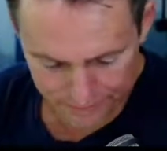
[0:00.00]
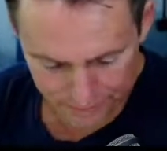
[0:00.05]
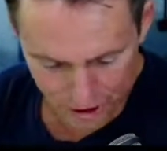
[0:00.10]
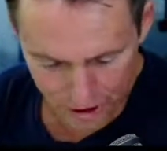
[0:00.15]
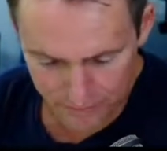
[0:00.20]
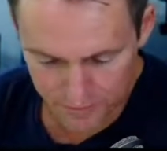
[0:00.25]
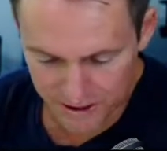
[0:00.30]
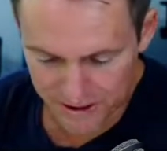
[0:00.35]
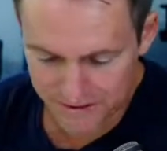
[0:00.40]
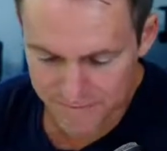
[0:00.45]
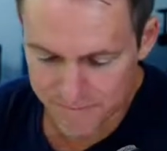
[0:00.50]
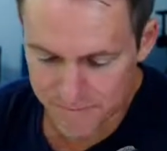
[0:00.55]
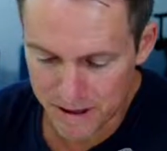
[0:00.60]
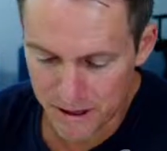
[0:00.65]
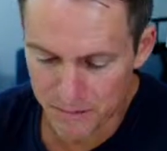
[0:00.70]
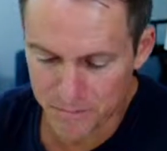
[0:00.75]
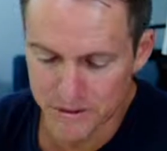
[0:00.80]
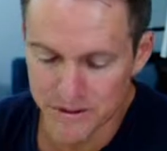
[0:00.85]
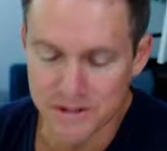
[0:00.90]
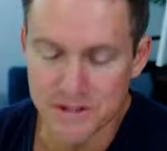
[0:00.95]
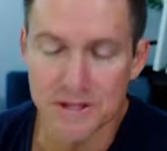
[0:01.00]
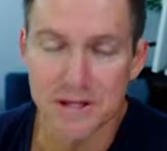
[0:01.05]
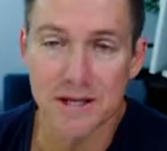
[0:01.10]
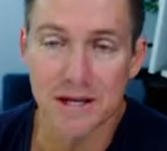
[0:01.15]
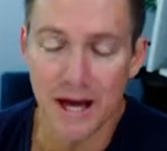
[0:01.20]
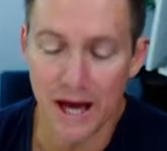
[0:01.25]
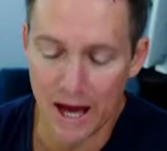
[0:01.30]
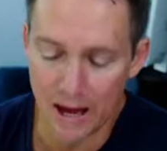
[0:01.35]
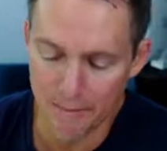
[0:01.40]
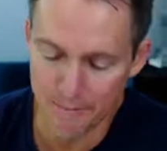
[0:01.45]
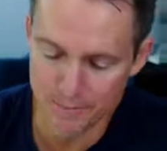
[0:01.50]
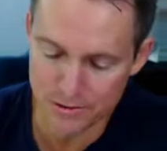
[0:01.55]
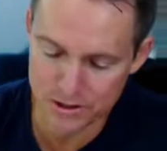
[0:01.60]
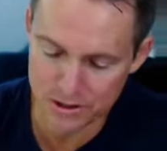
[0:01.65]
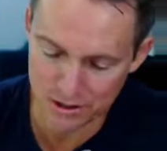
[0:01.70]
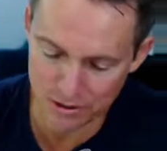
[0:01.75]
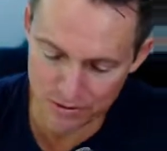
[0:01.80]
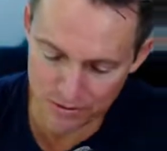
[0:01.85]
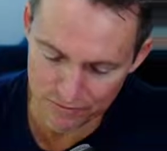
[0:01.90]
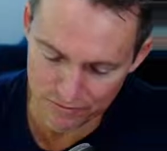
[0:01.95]
I believe Melbourne's the
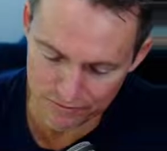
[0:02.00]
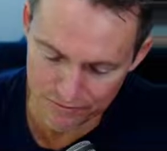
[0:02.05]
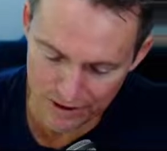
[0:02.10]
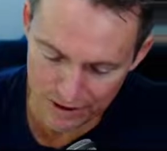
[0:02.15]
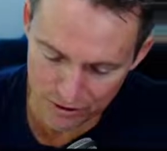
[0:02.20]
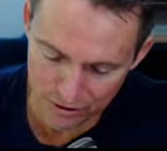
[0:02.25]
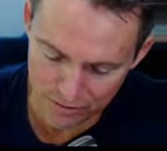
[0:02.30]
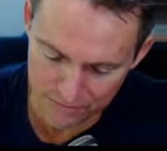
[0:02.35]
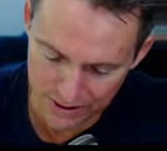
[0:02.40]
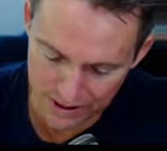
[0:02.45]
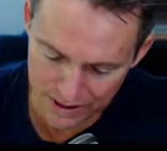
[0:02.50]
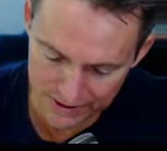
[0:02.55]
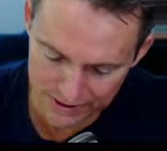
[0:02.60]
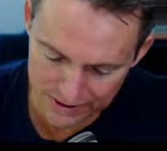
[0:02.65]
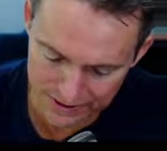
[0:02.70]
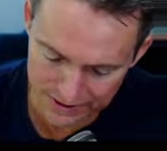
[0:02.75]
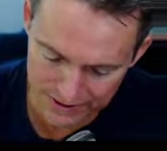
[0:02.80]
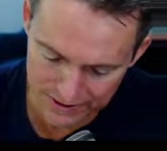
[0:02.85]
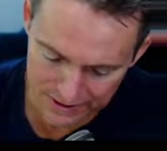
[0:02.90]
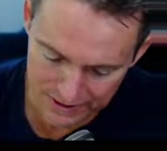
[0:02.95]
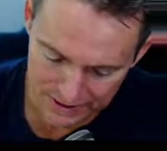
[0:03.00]
absolute value market